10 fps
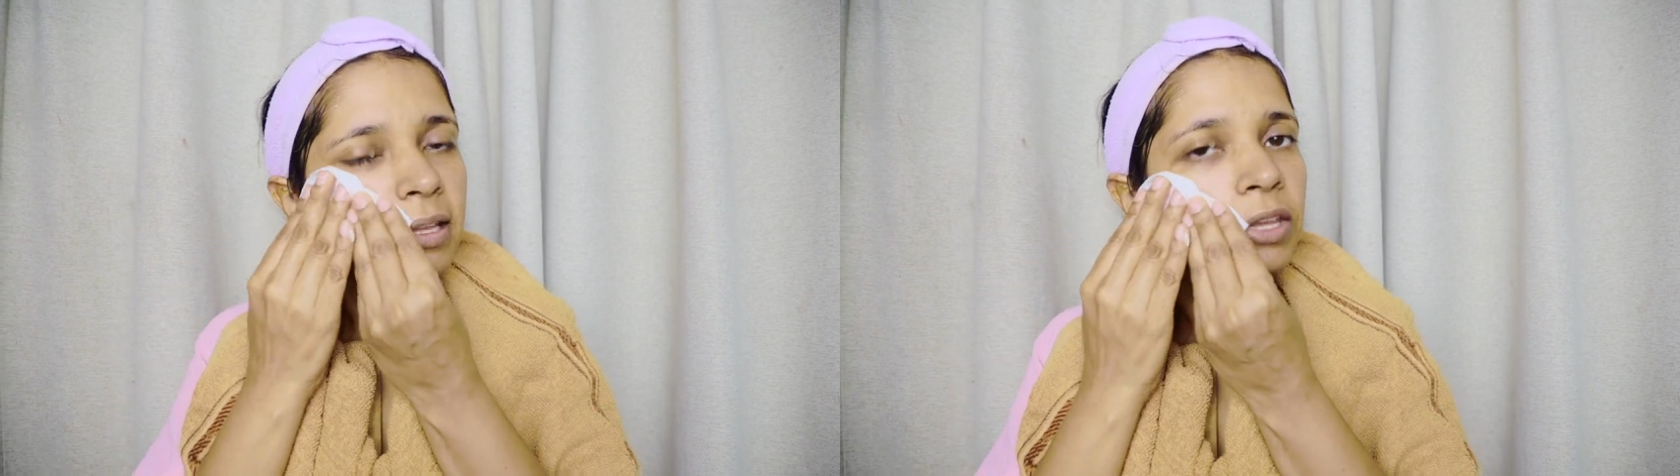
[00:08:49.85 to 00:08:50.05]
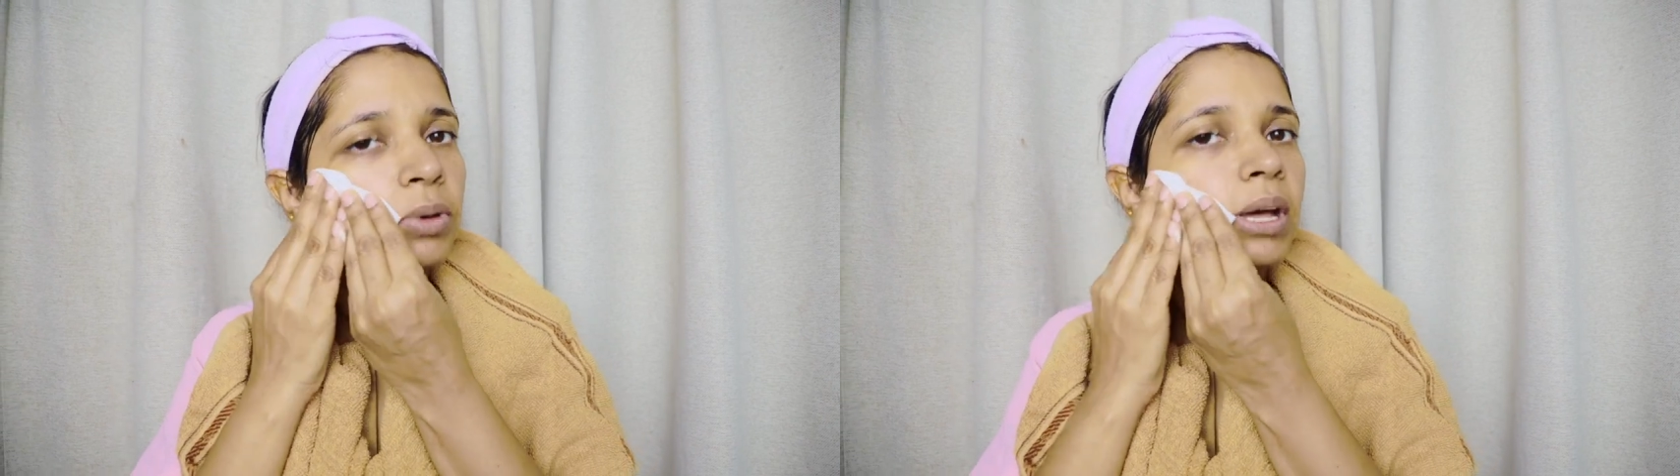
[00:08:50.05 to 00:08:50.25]

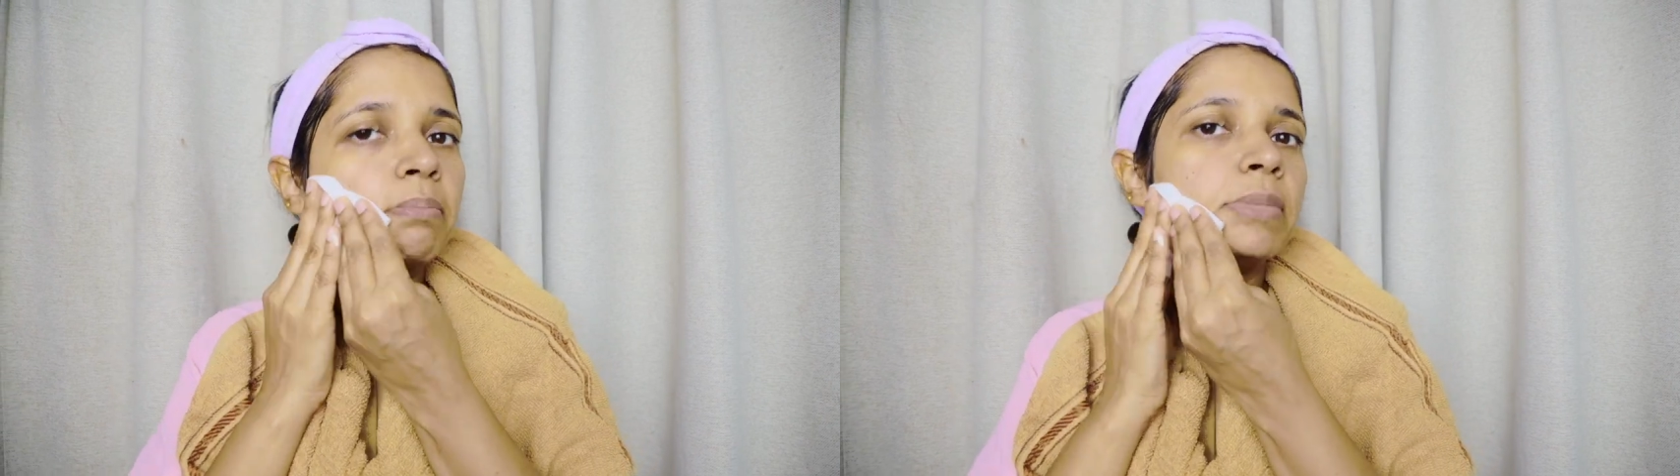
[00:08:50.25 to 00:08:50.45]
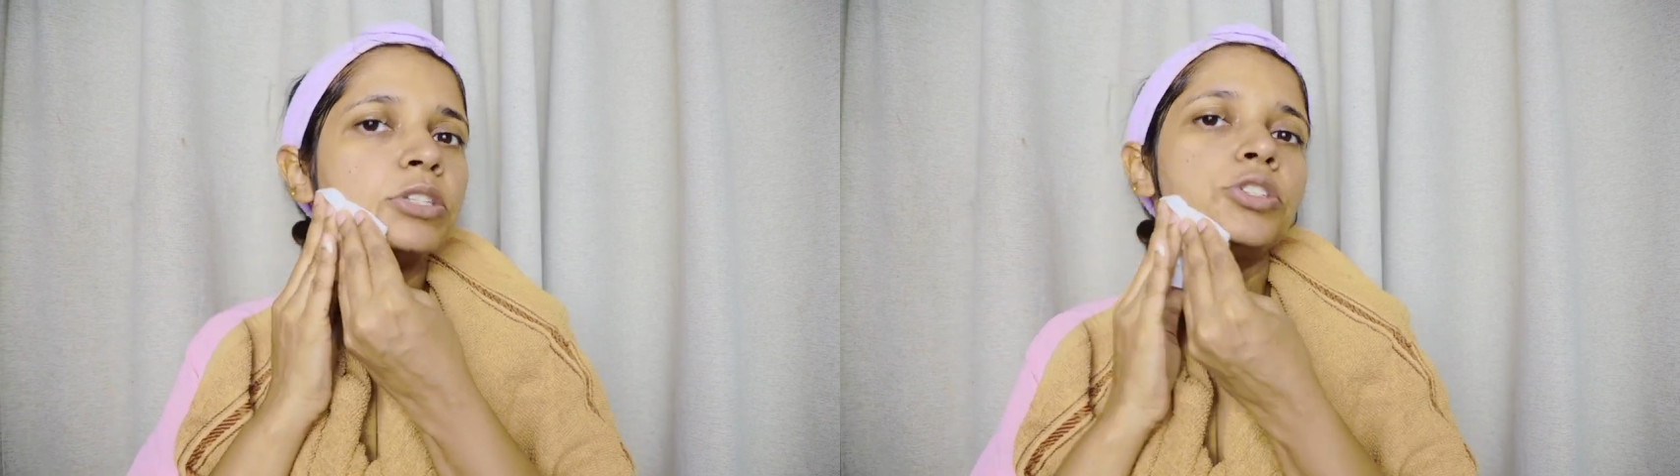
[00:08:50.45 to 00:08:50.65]

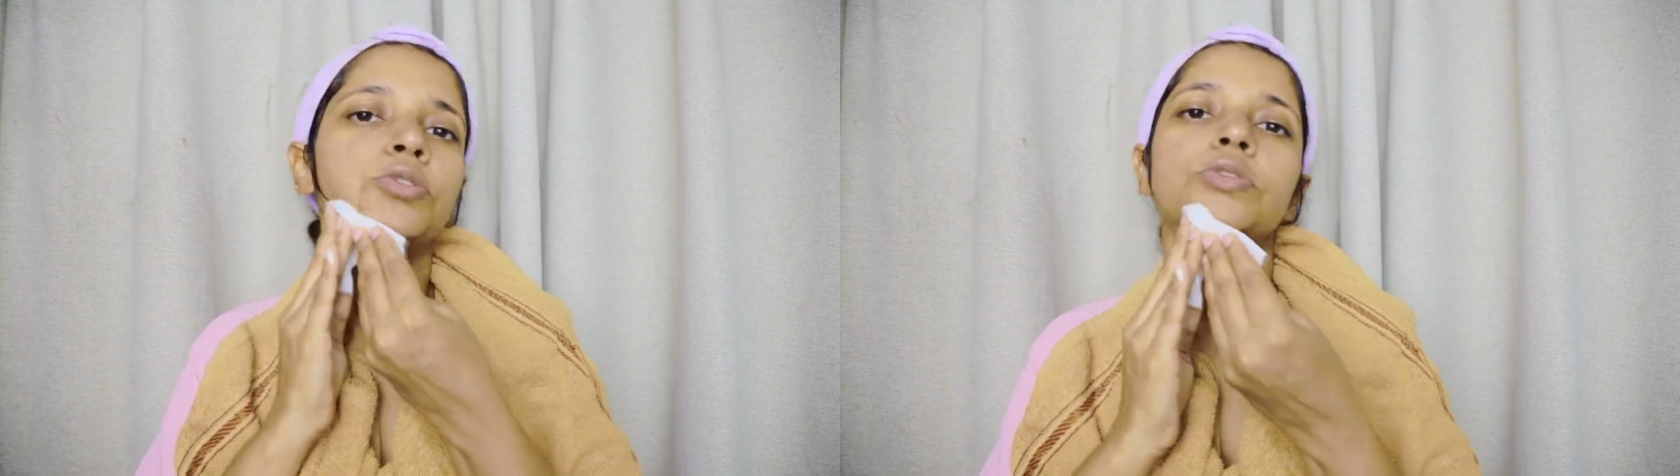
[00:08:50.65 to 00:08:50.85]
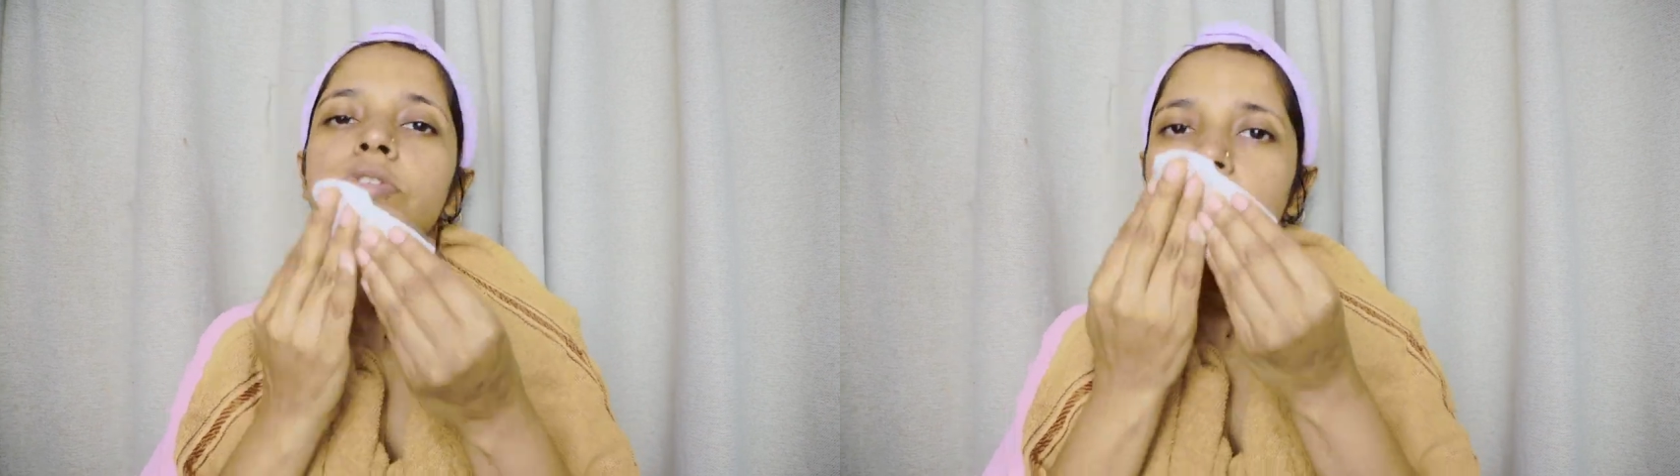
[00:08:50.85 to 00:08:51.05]
cucumber
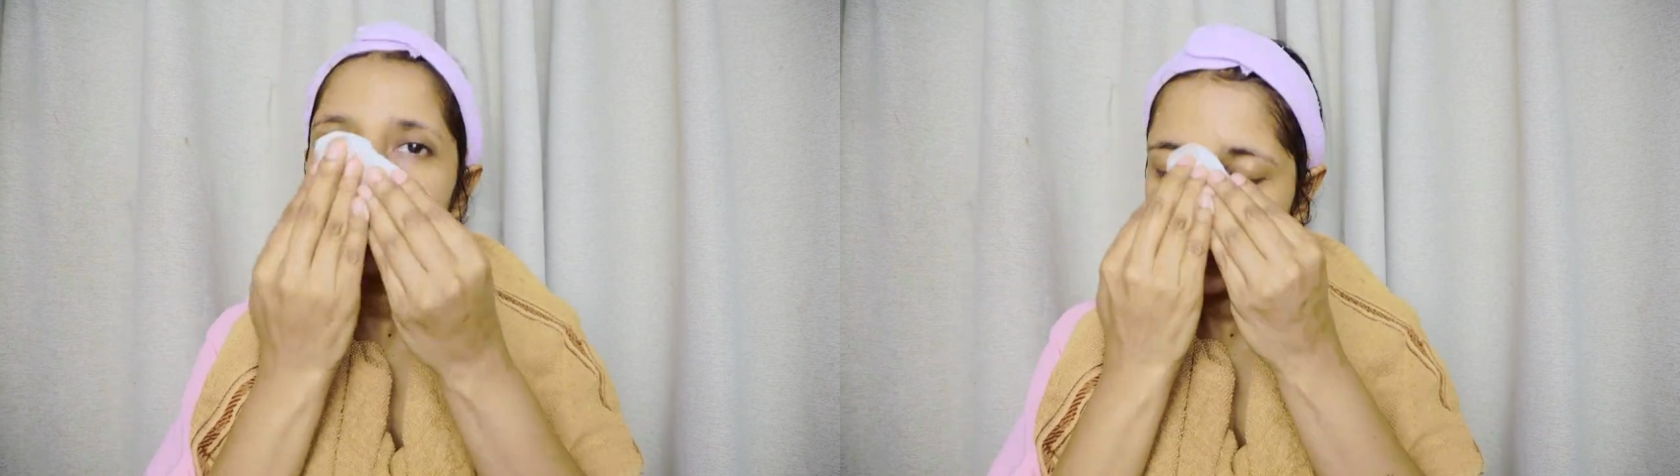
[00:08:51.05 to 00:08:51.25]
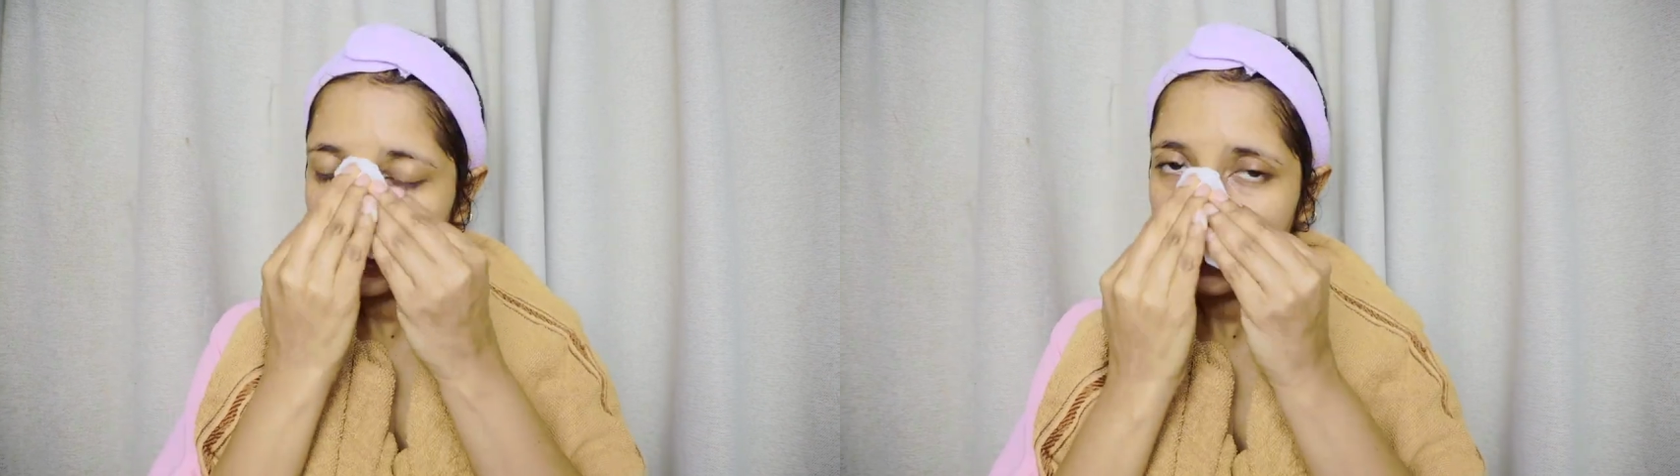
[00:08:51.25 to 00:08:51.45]
juice.